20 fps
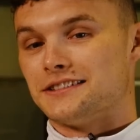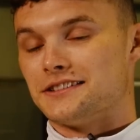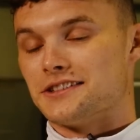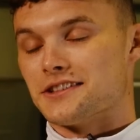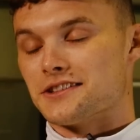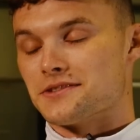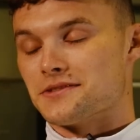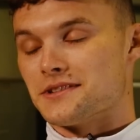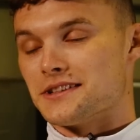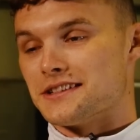
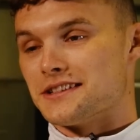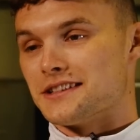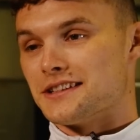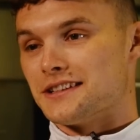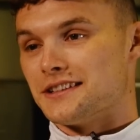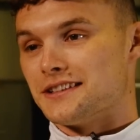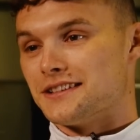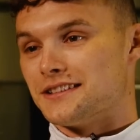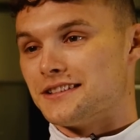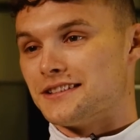just want
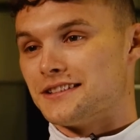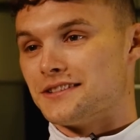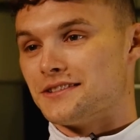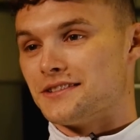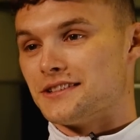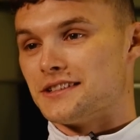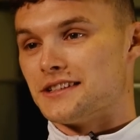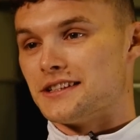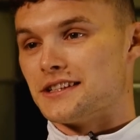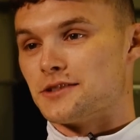to
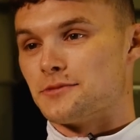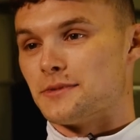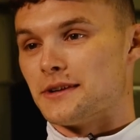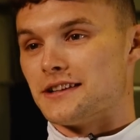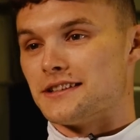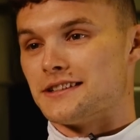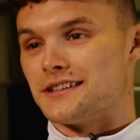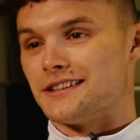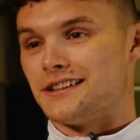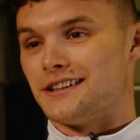want to
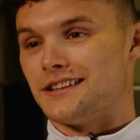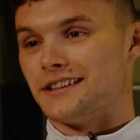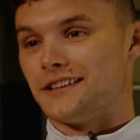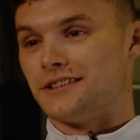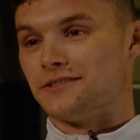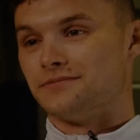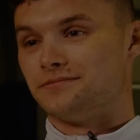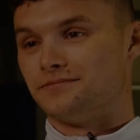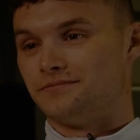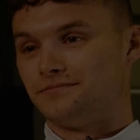experience it all
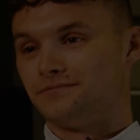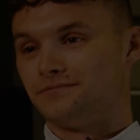now.